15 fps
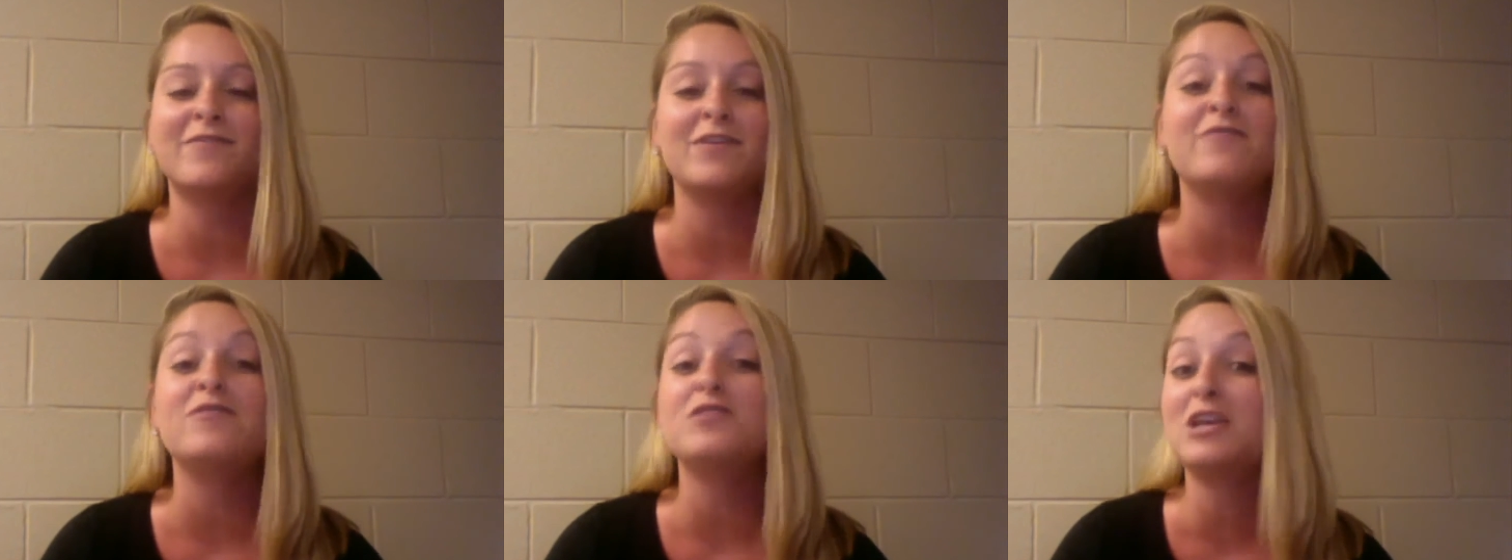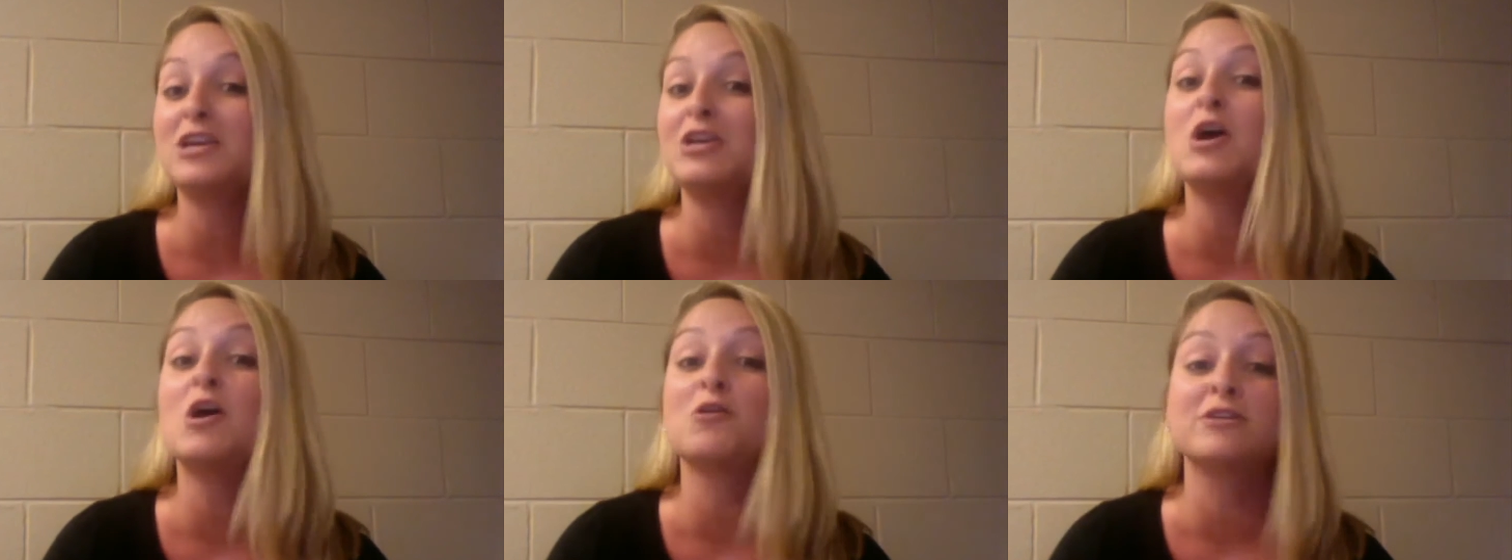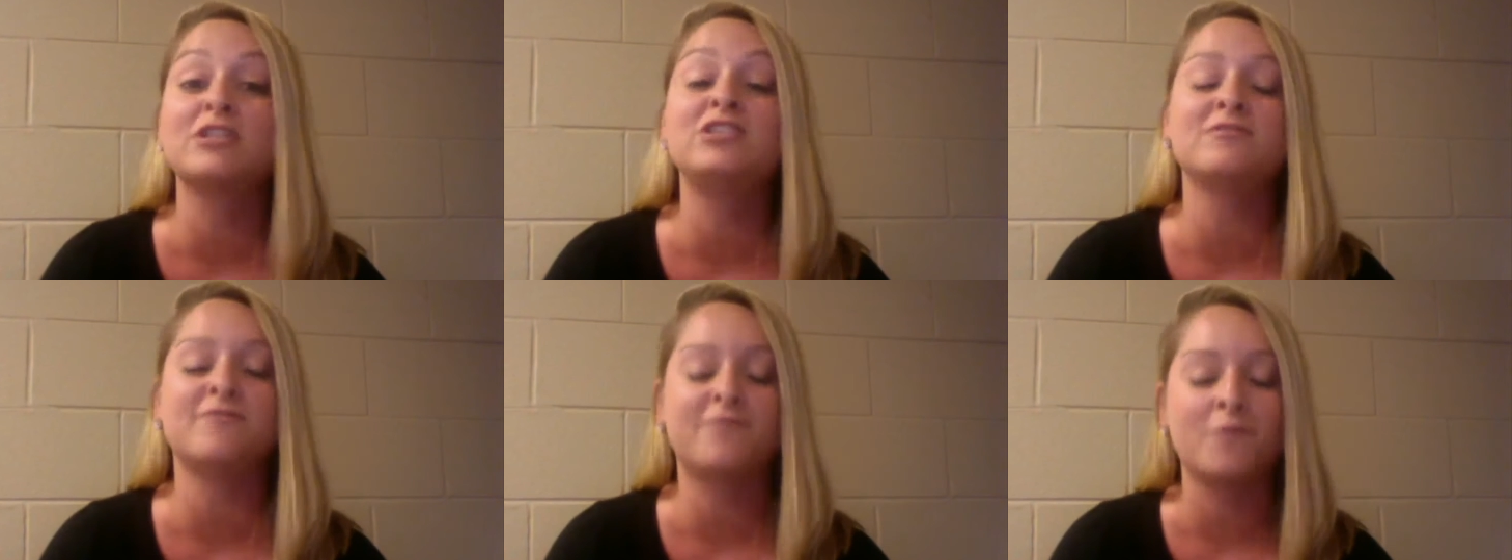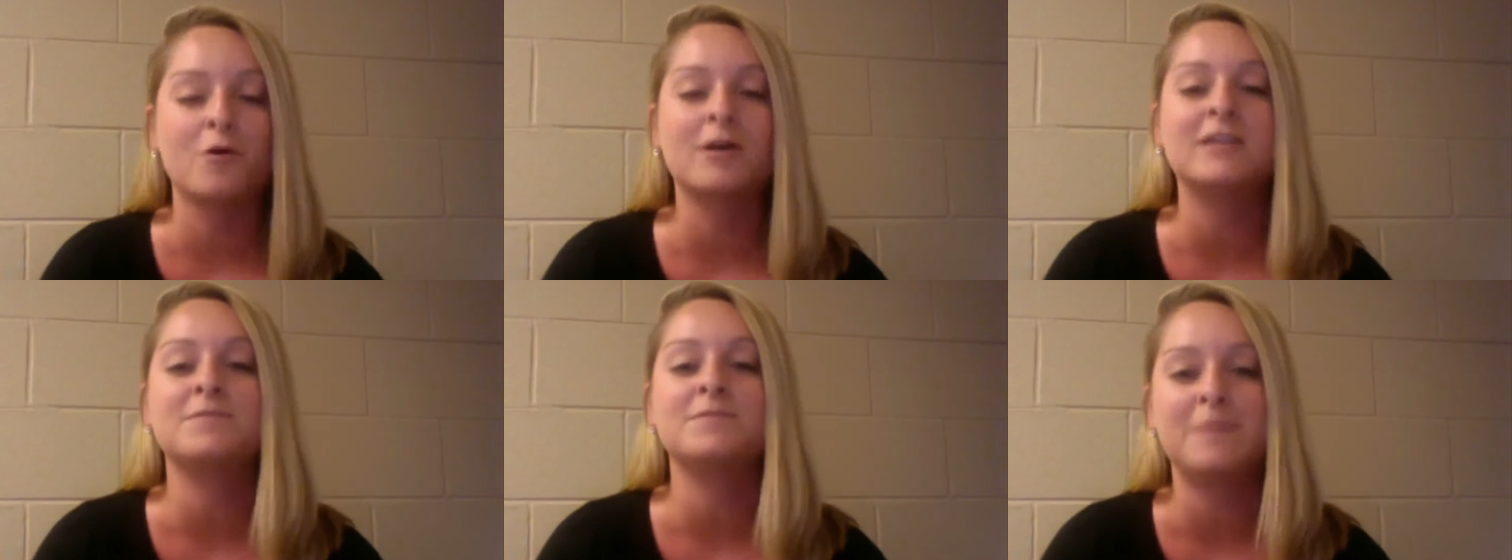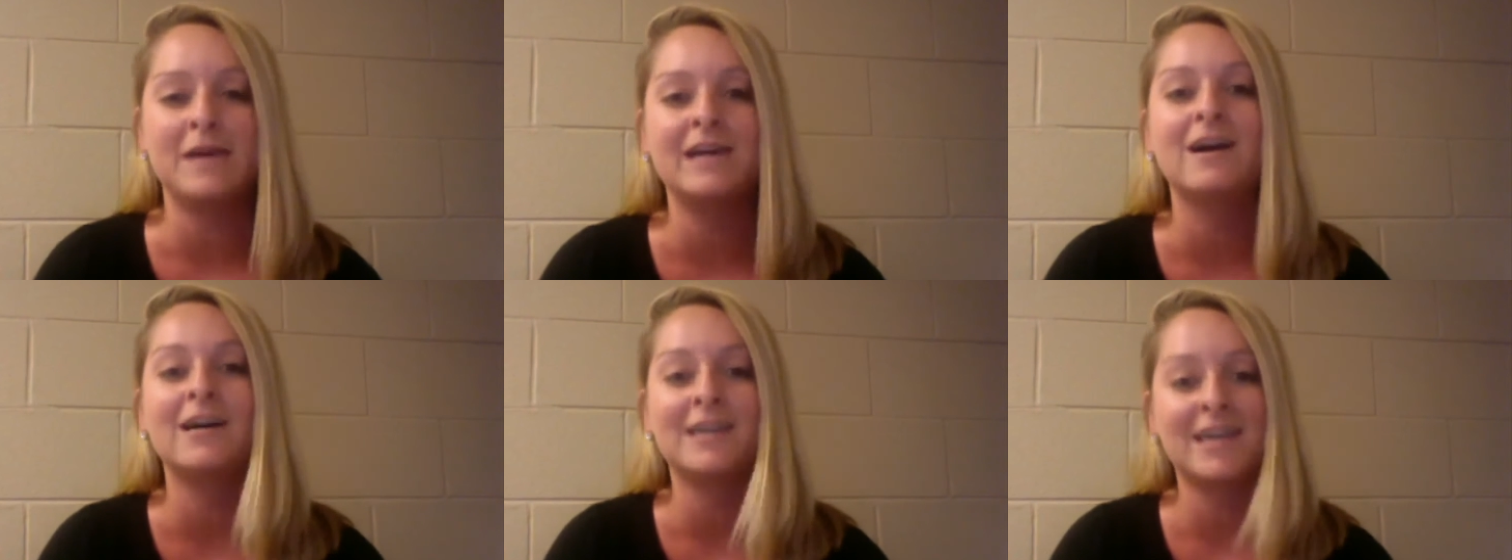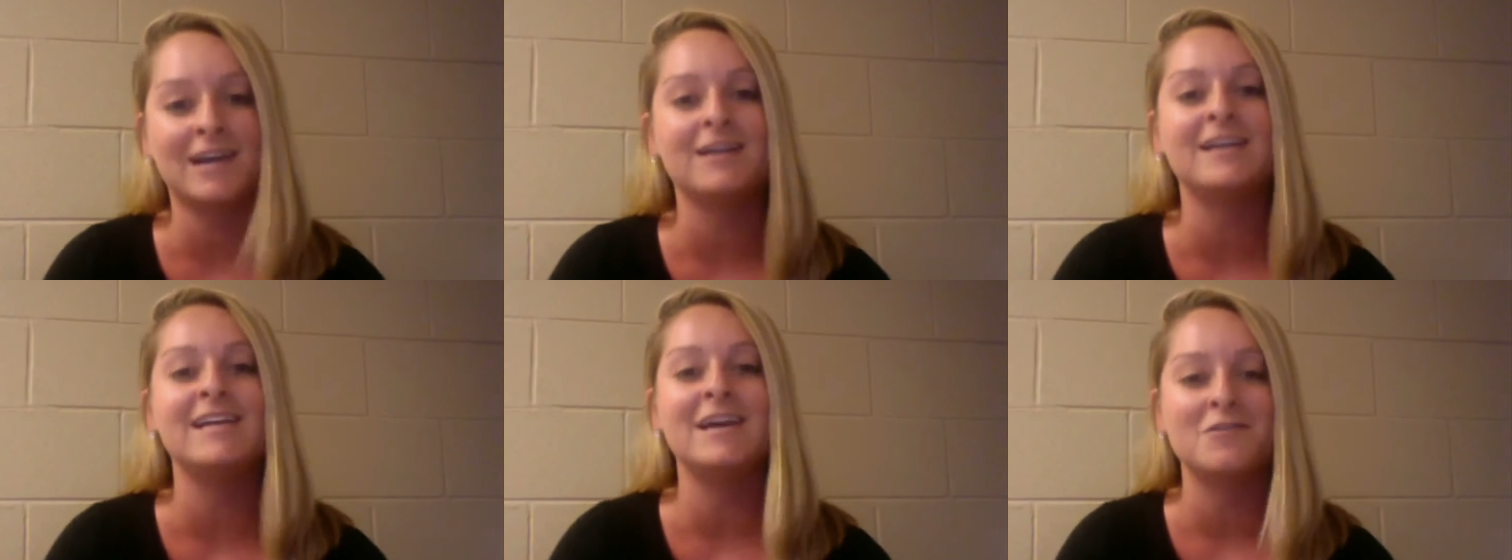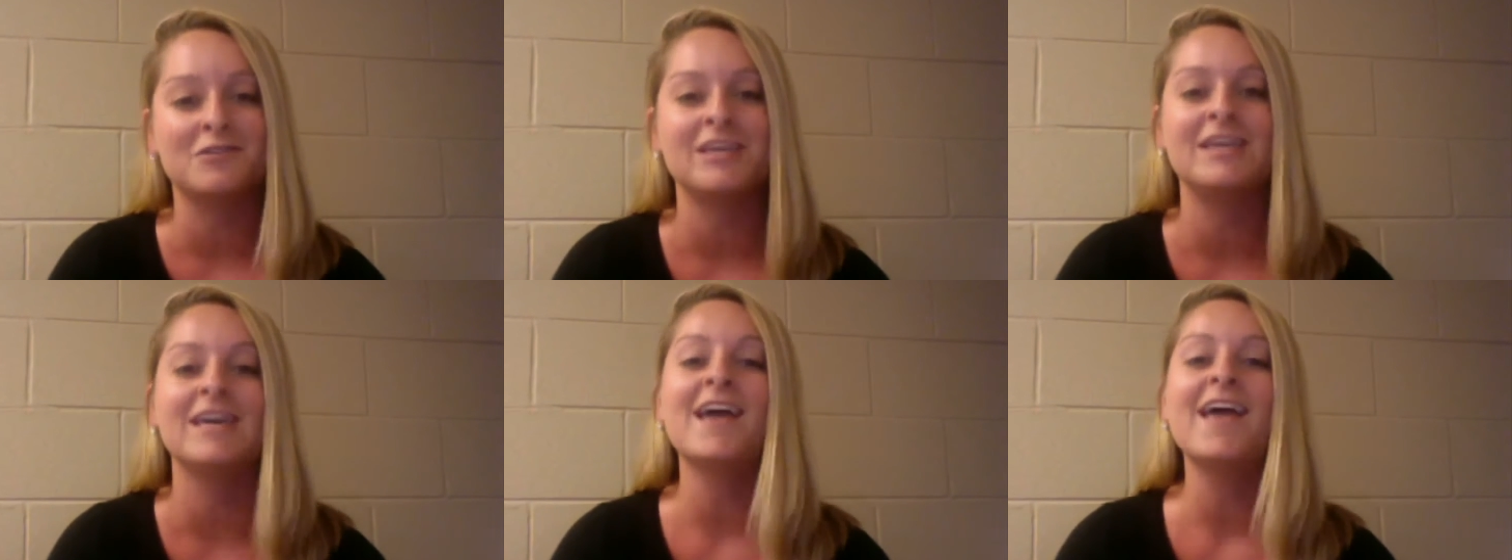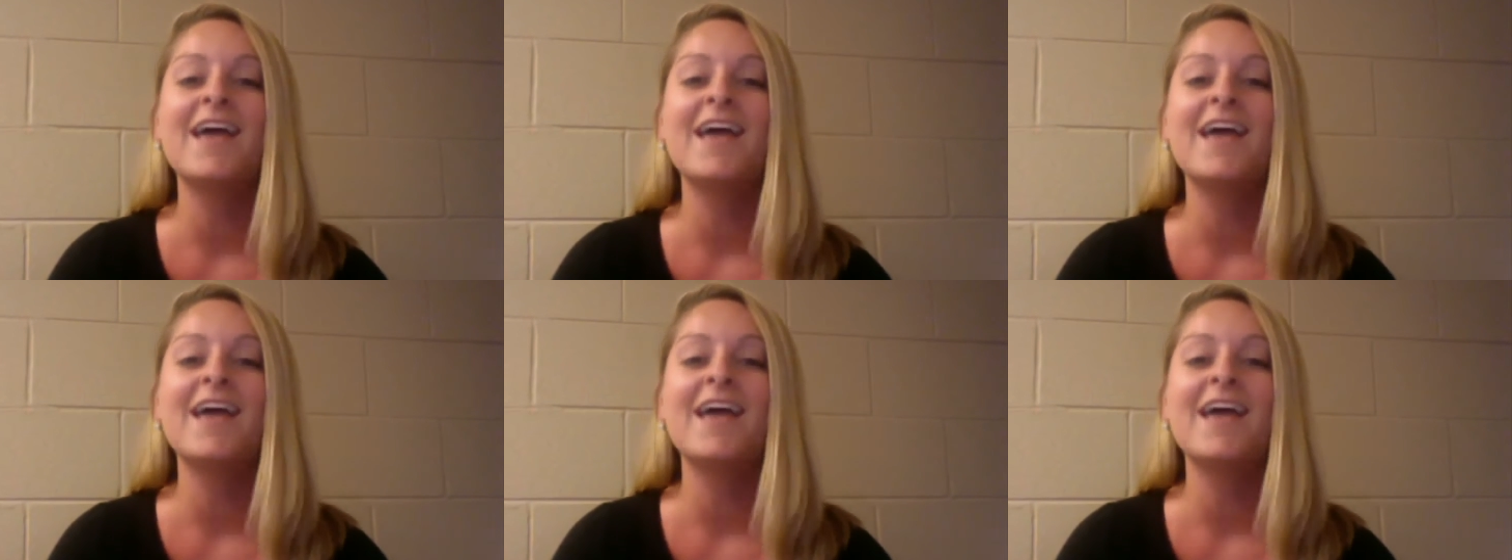If you didn't know, Region 4 is big on karaoke,